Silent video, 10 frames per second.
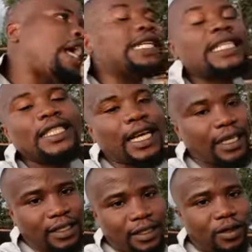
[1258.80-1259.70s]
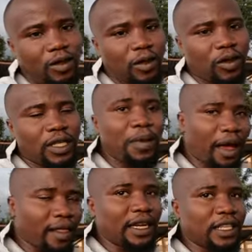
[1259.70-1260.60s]
artistans, you know, something
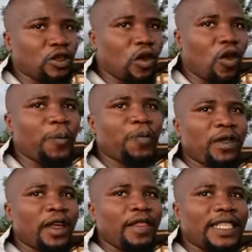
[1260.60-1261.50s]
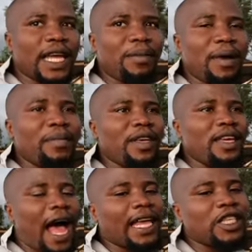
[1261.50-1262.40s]
like that. So the time maybe
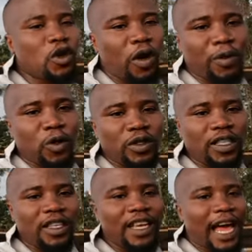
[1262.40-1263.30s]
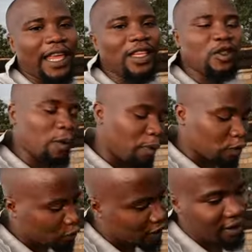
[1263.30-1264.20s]
I song Newski, I support
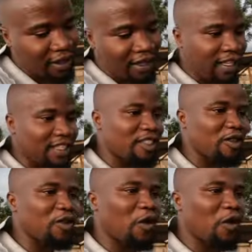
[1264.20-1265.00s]
to take the things, you